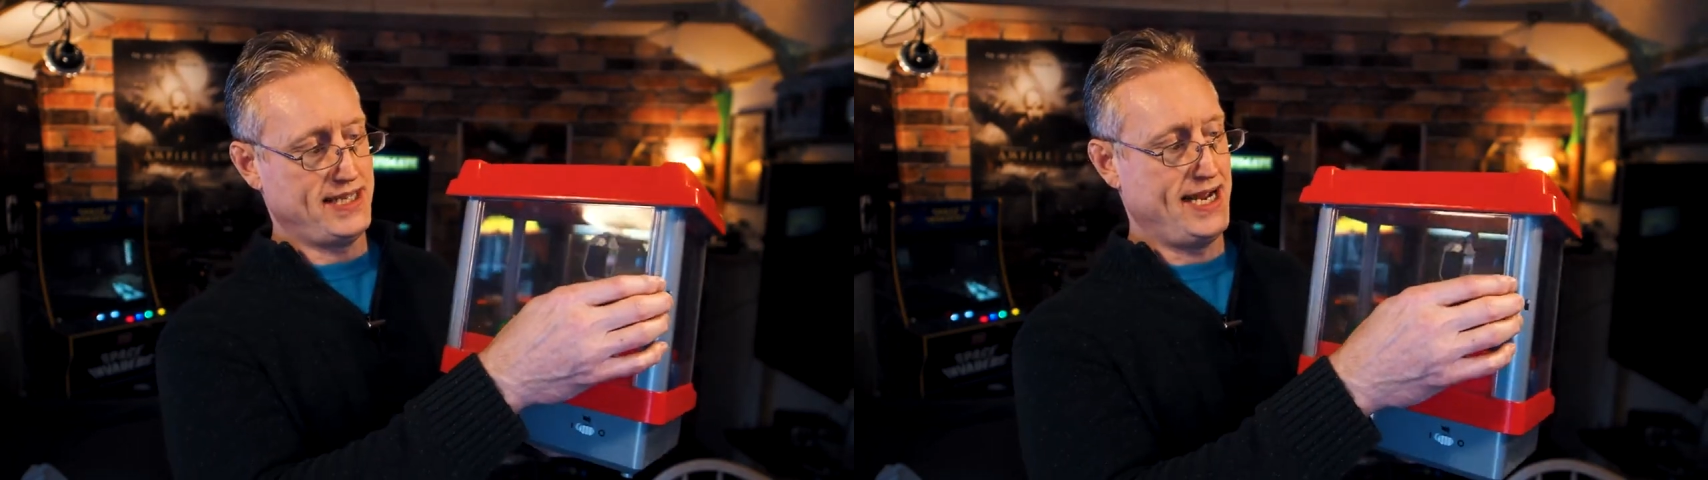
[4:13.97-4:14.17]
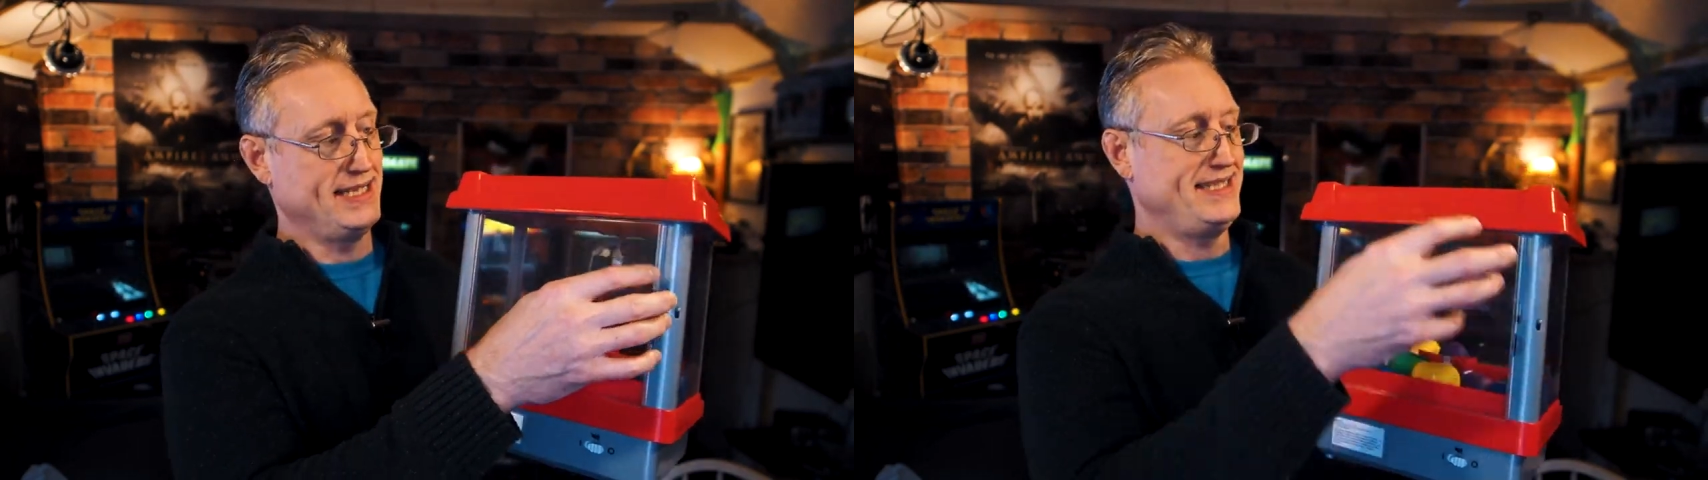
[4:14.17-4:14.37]

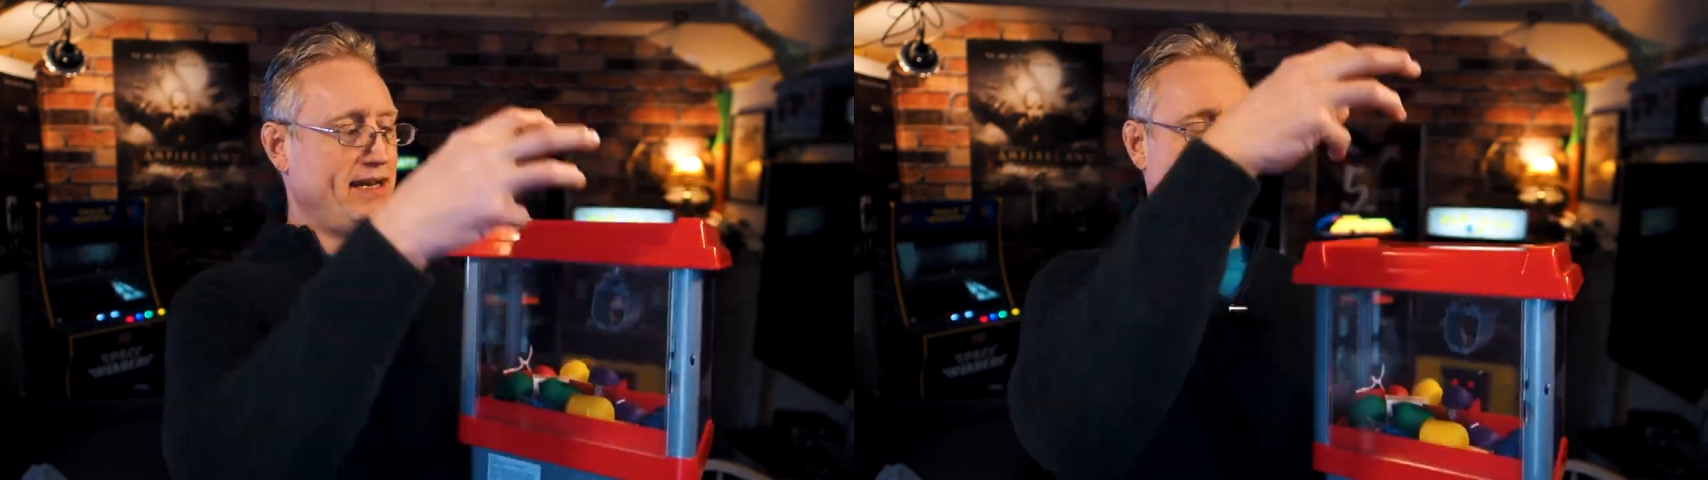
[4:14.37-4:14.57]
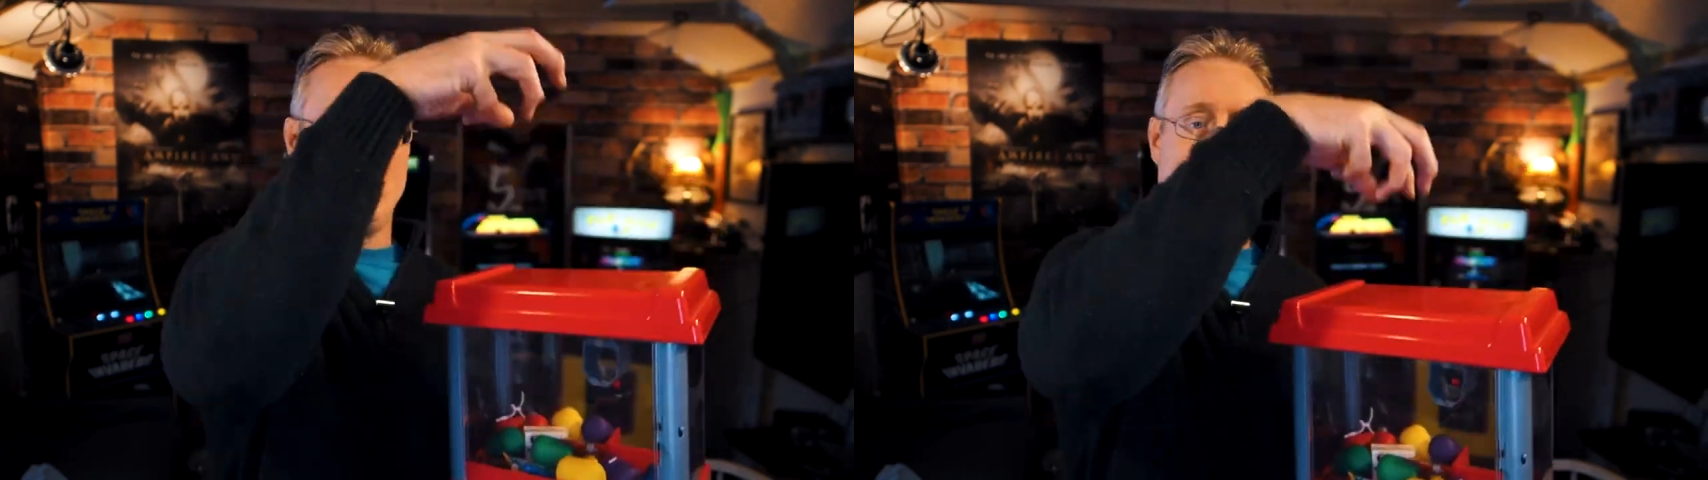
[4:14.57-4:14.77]
that instead
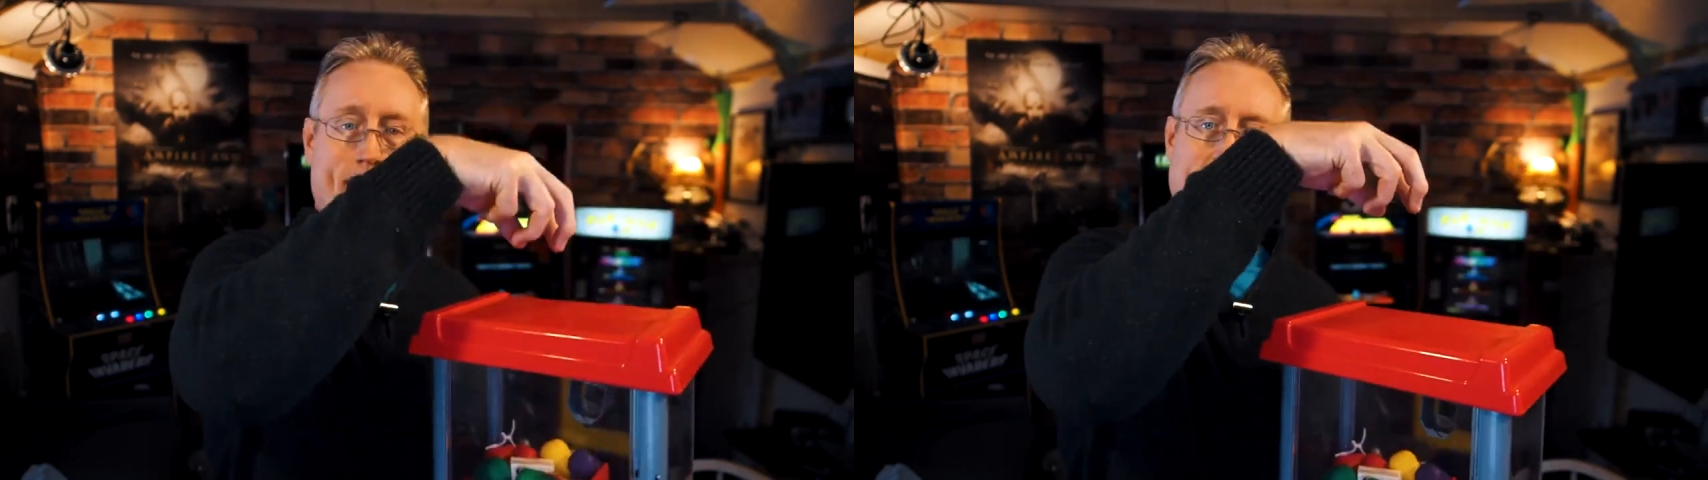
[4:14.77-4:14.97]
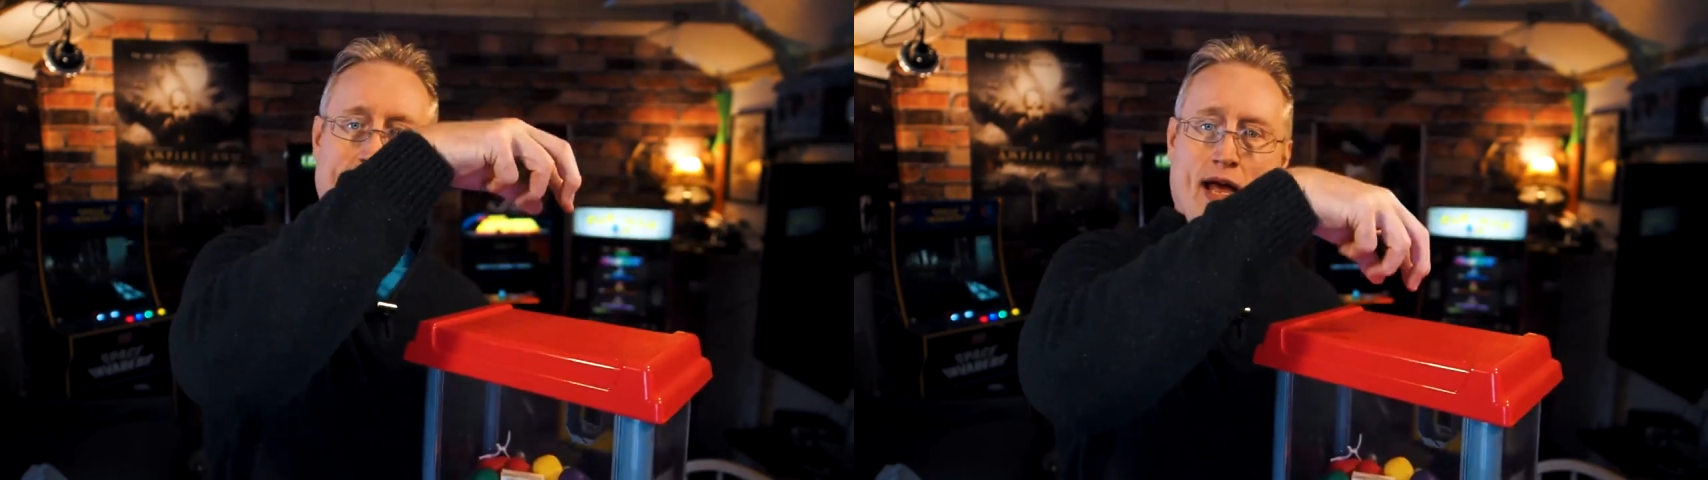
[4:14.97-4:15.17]
of
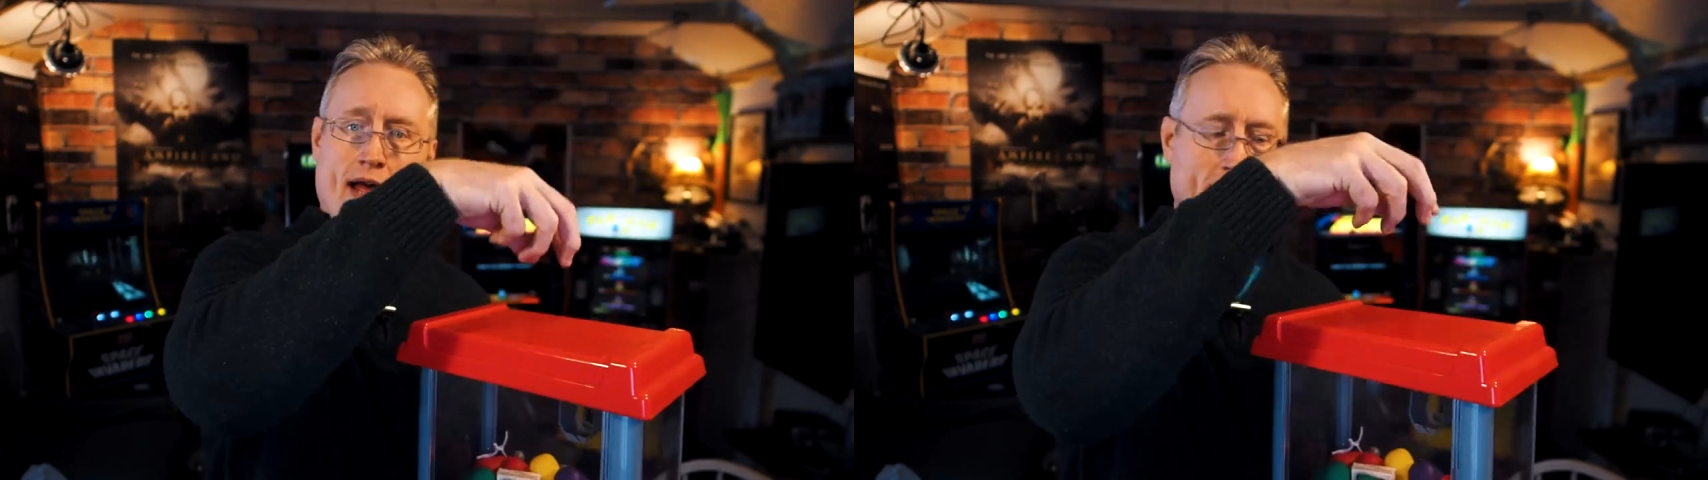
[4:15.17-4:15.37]
dropping